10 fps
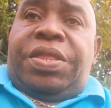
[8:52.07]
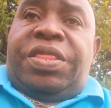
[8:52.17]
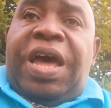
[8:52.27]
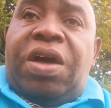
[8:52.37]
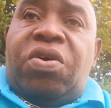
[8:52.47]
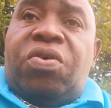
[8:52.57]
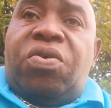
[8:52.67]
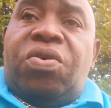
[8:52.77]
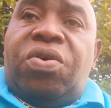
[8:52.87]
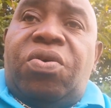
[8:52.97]

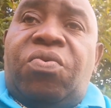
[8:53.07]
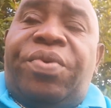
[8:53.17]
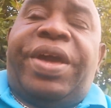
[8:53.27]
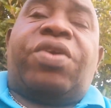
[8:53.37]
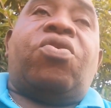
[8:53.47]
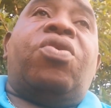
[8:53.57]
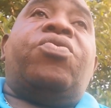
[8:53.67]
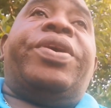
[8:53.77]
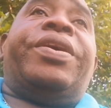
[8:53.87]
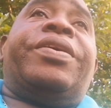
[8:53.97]
Now we are
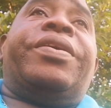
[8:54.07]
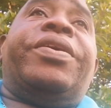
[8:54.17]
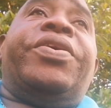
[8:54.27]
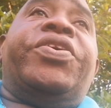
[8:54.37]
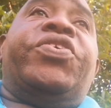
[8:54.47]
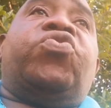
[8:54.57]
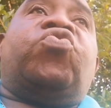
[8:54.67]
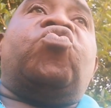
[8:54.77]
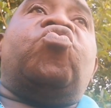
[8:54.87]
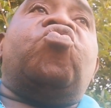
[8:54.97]
going
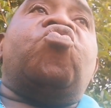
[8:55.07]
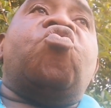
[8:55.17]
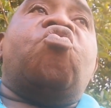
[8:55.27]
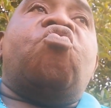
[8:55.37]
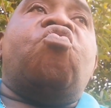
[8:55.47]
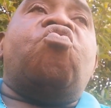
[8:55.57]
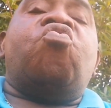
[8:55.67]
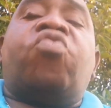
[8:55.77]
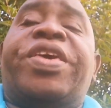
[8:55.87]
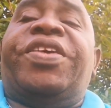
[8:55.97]
to
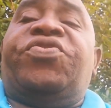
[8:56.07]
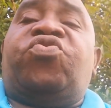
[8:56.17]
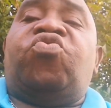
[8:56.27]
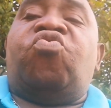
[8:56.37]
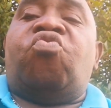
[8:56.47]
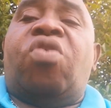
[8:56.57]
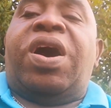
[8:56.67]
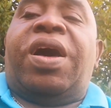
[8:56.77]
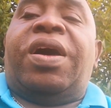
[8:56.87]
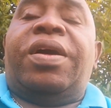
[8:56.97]
who is
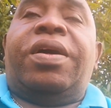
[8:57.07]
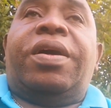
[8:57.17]
your